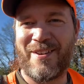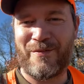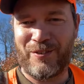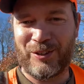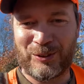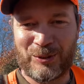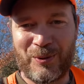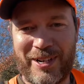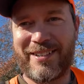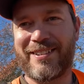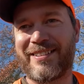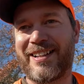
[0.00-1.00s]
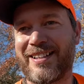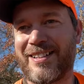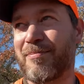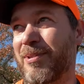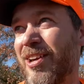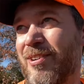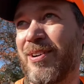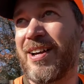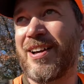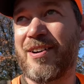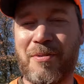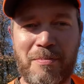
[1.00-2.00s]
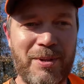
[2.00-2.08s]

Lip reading: of feels weird letting him go out